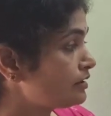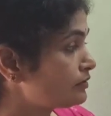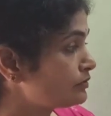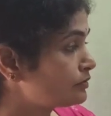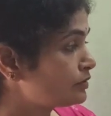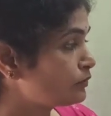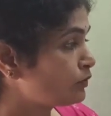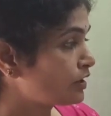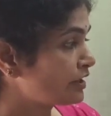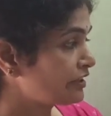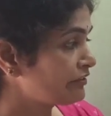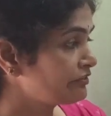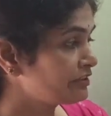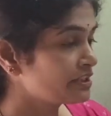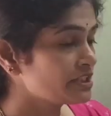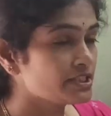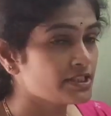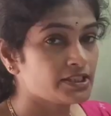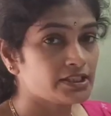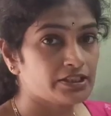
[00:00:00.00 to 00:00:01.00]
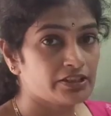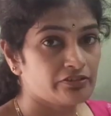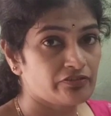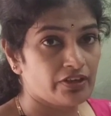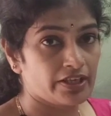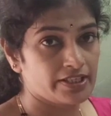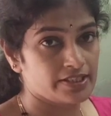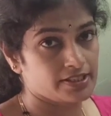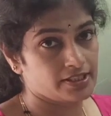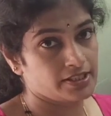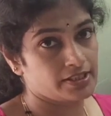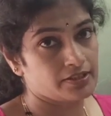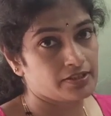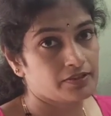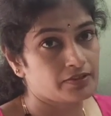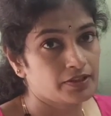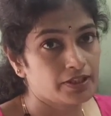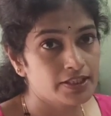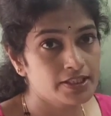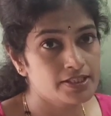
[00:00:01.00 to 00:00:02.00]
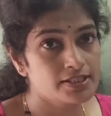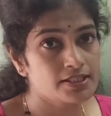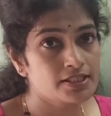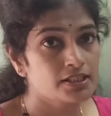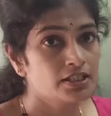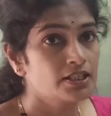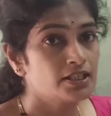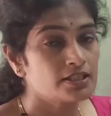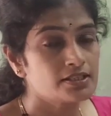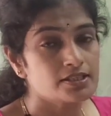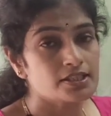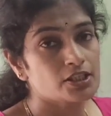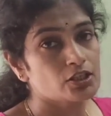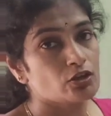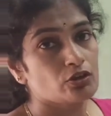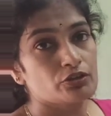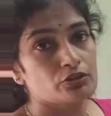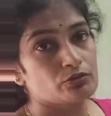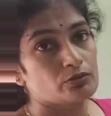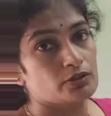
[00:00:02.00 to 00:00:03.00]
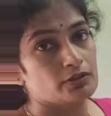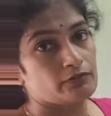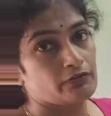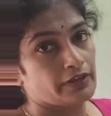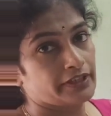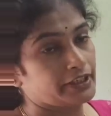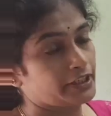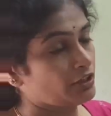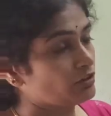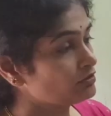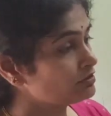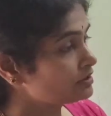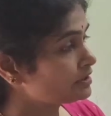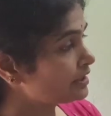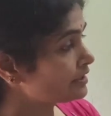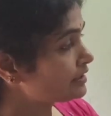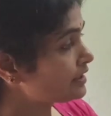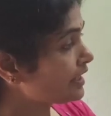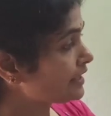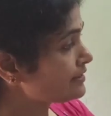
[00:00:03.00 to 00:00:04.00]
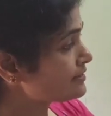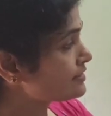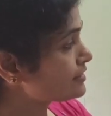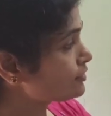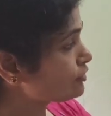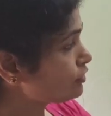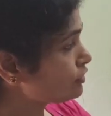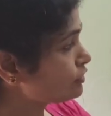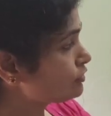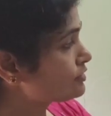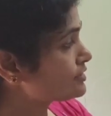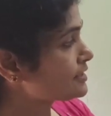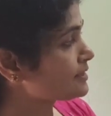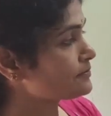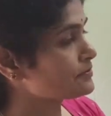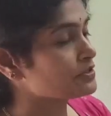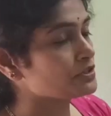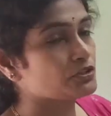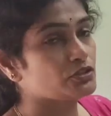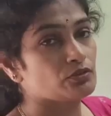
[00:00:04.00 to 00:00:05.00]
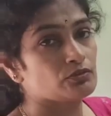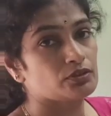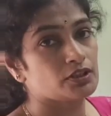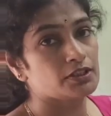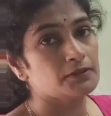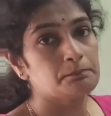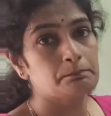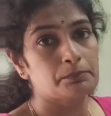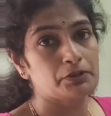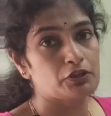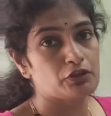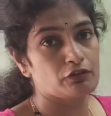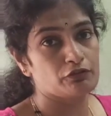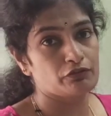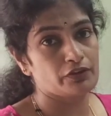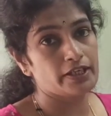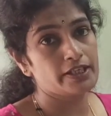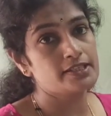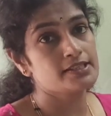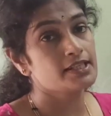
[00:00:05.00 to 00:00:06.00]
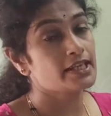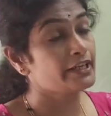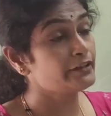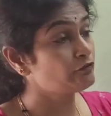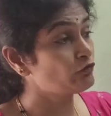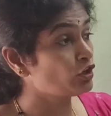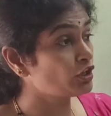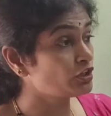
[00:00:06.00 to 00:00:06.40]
Whatever is the divisor, it's 0 you will find out. Then that 0 you will substitute in P of x, and what